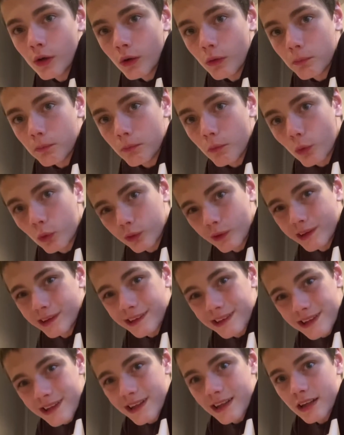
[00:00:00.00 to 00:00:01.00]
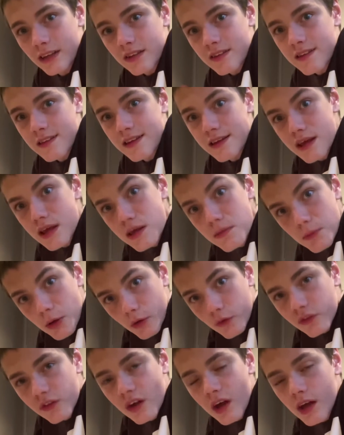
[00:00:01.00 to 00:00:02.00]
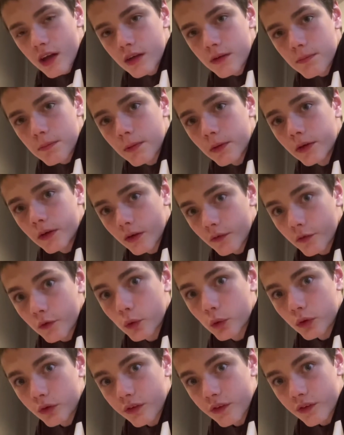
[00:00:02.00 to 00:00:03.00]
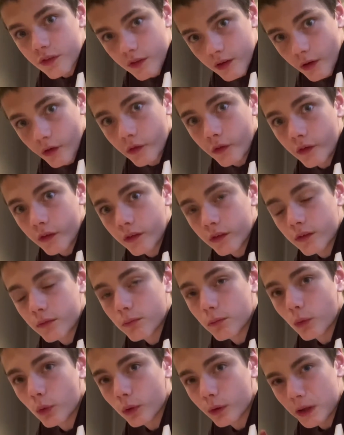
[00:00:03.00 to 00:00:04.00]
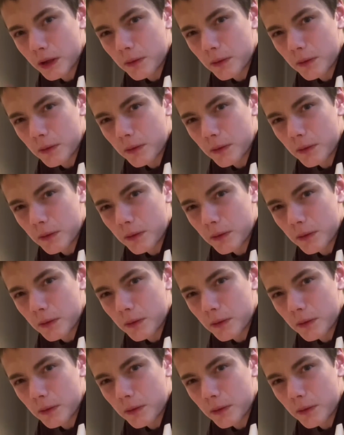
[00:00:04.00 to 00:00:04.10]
more leaning into the emo side, but of course still more